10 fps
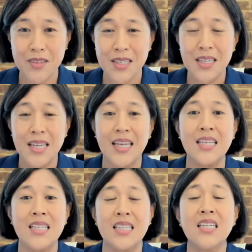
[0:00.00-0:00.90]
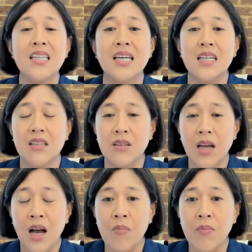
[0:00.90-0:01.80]
And I think that
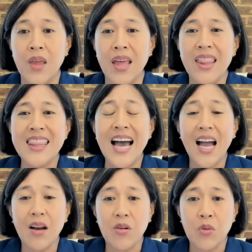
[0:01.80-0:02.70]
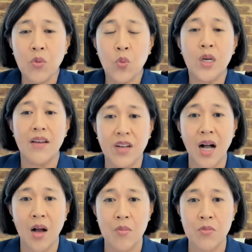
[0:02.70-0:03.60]
um, that would have come
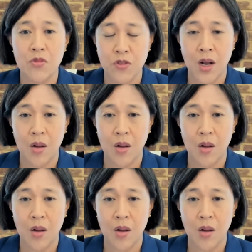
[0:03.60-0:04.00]
from